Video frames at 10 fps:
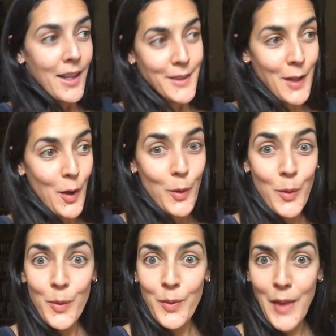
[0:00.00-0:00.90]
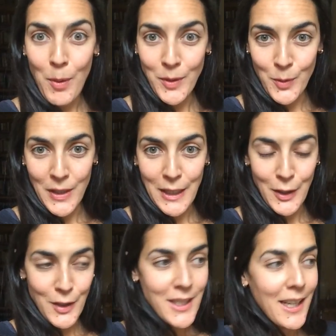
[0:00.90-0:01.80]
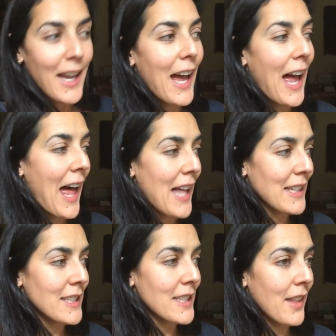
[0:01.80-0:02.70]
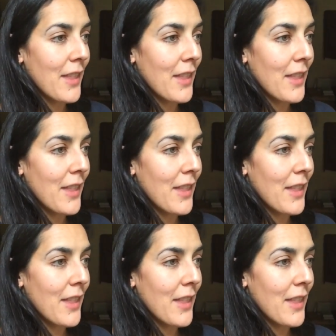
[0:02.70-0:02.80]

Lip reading: So that was all really good. And